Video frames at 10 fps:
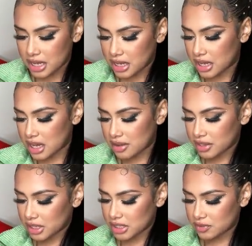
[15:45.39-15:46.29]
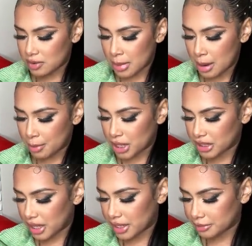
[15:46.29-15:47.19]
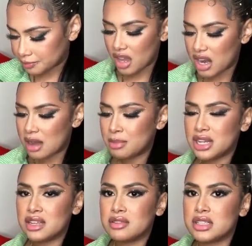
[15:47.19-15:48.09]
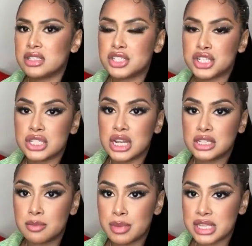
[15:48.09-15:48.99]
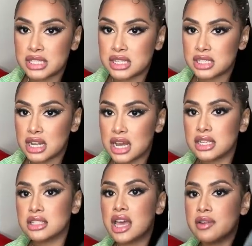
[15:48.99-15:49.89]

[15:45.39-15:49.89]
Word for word: He gifted these for my birthday, and I believe this is just like the basic slides that